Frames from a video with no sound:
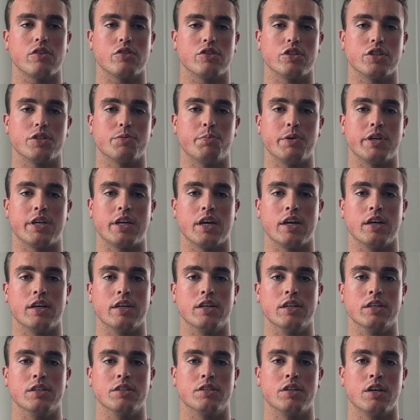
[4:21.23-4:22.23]
just
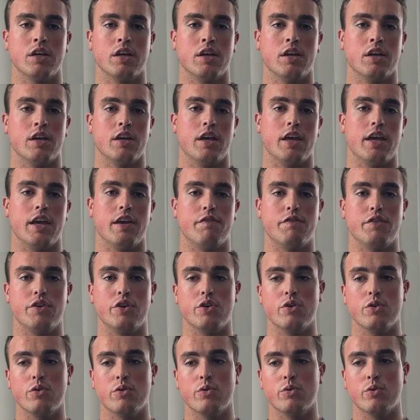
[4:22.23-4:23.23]
because if
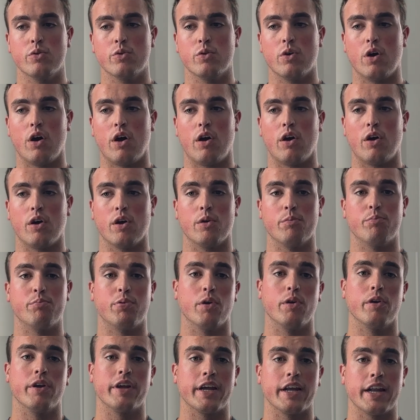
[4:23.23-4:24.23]
you are
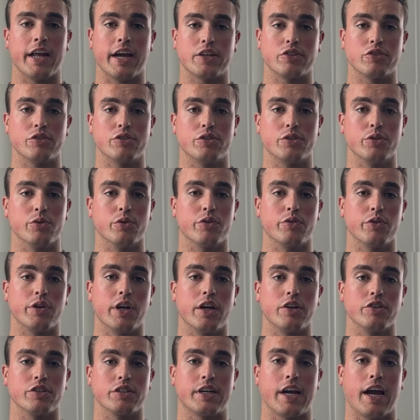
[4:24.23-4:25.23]
burning an extra 200 or
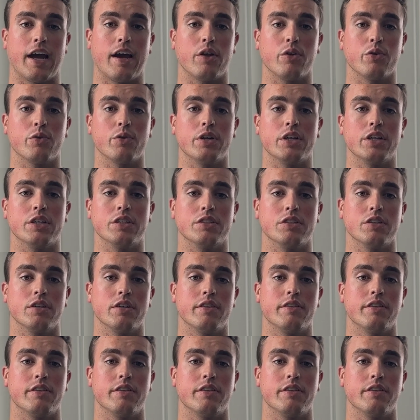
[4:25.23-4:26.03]
300 calories,